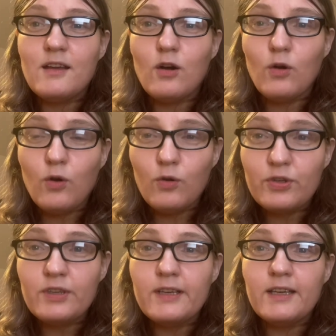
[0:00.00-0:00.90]

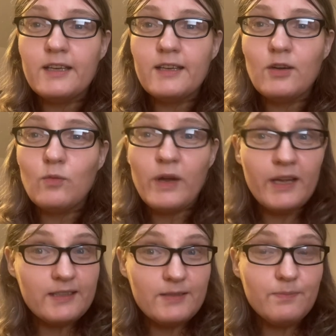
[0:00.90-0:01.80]
Holderlin
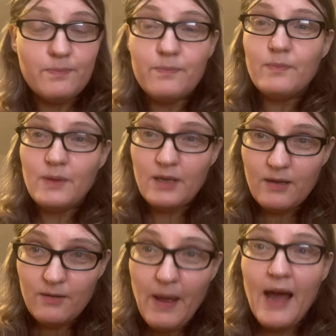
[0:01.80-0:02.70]
went
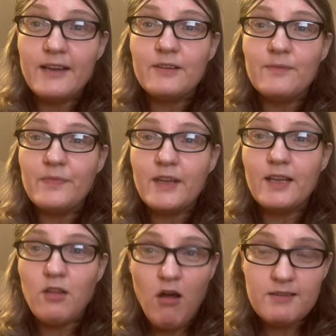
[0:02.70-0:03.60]
mad.
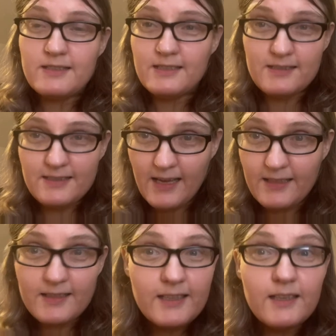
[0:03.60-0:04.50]
He lost his
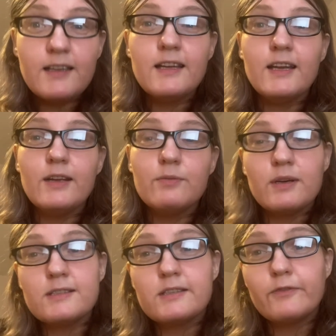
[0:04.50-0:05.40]
sanity. He
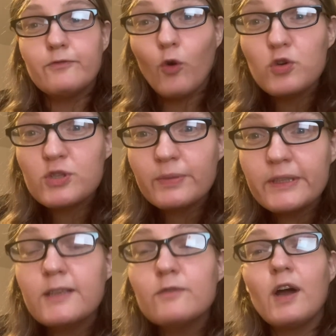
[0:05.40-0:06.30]
was forcibly
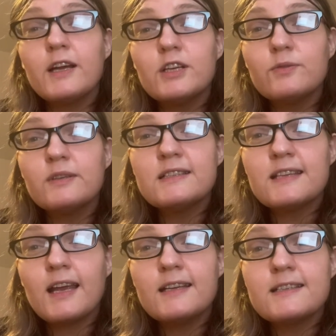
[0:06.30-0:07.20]
confined to an
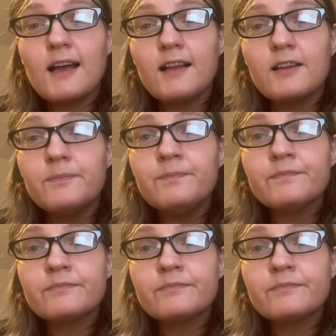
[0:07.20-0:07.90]
insane asylum